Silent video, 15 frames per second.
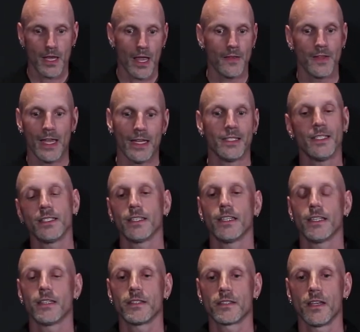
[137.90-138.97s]
And the idea
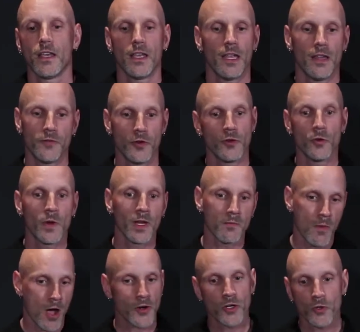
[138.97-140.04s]
is, if you're doing
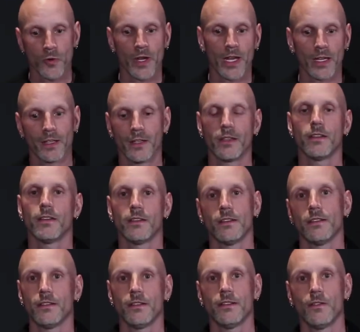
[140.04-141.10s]
monitoring,
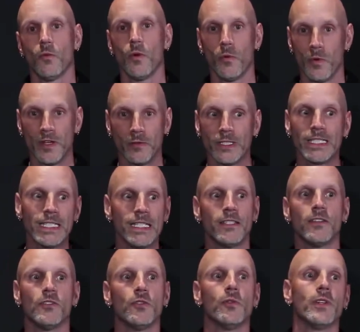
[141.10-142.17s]
what we really need
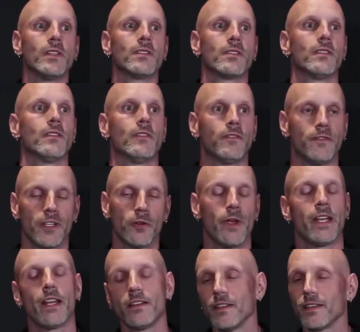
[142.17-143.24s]
to do is
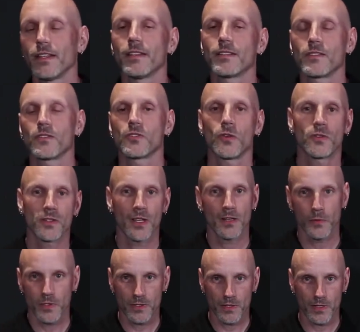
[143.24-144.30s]
federate anything that's
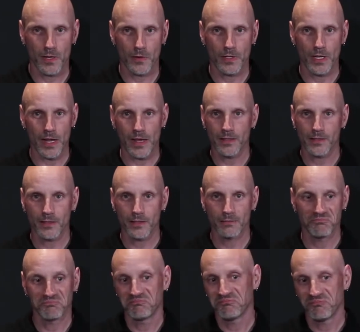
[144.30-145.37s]
associated with security desk.
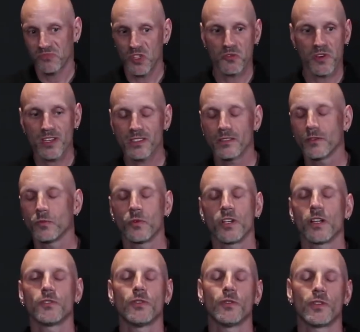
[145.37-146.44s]
The rest of it we're
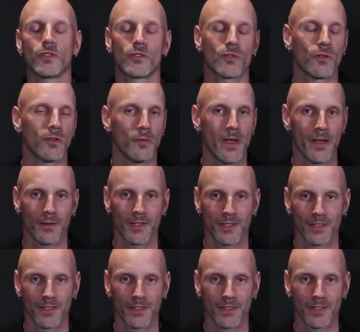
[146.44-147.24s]
not too concerned about.